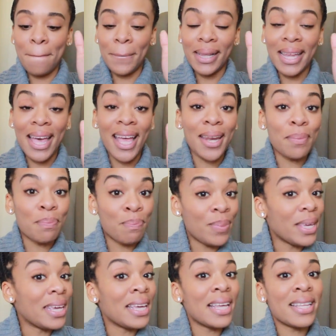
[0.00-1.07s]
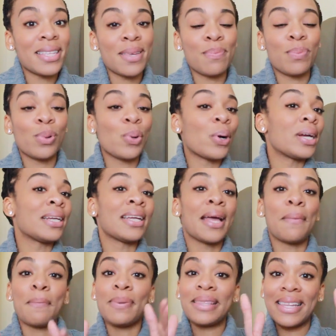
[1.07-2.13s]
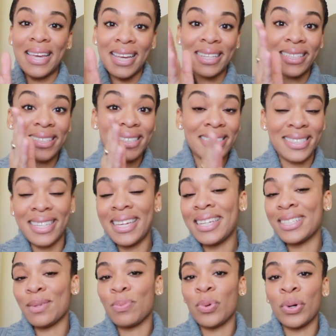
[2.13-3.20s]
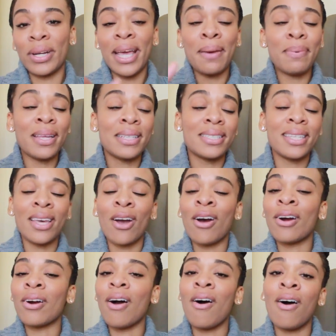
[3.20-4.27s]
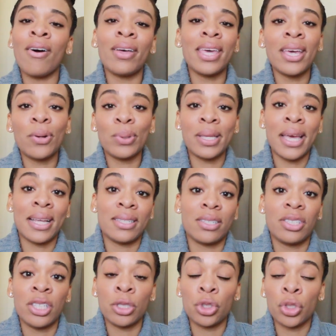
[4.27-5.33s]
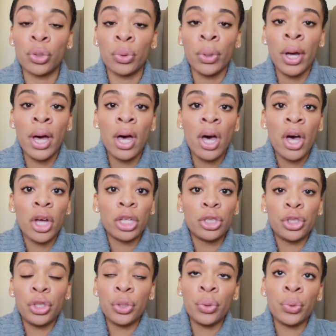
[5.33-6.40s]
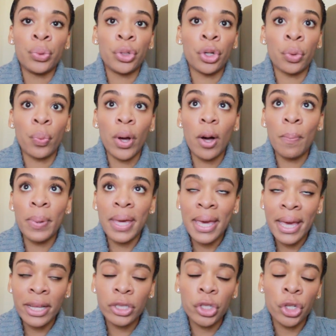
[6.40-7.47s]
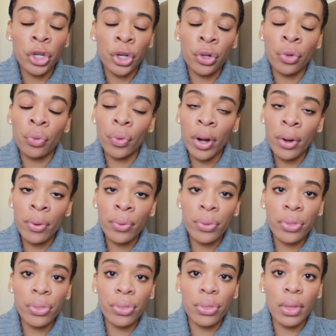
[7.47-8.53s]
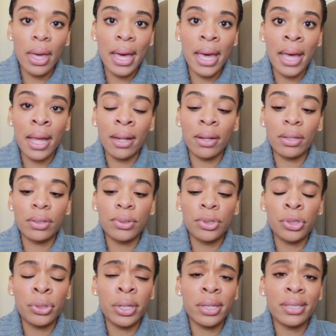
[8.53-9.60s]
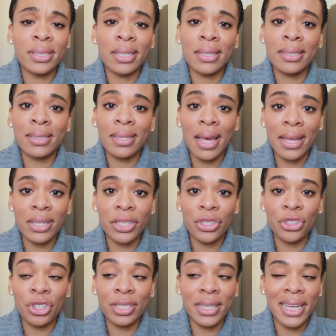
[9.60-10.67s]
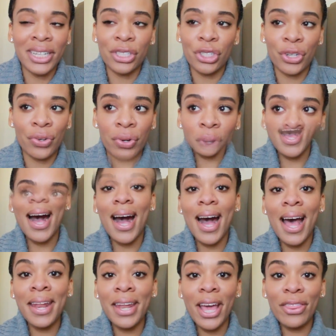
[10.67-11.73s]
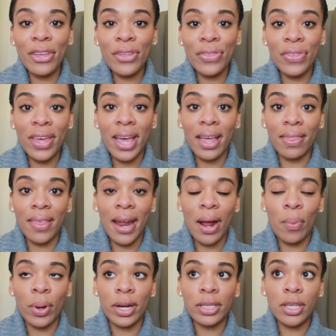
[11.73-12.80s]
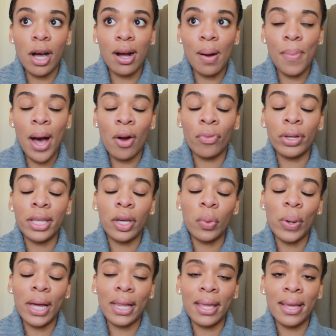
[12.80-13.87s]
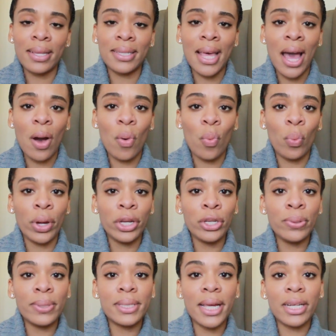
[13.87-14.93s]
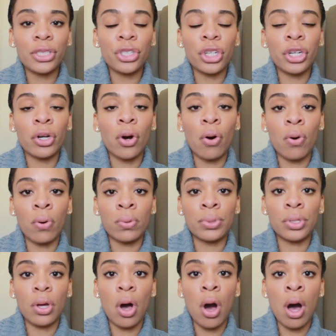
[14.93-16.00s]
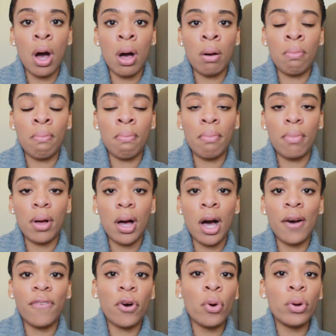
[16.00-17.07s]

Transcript: Plan B is important. Plan C is important. A, B, and C are all equally as essential to your well-being, to your growth, and to your success just in general. Another thing that I want to talk about really quickly is that when you set your goals, of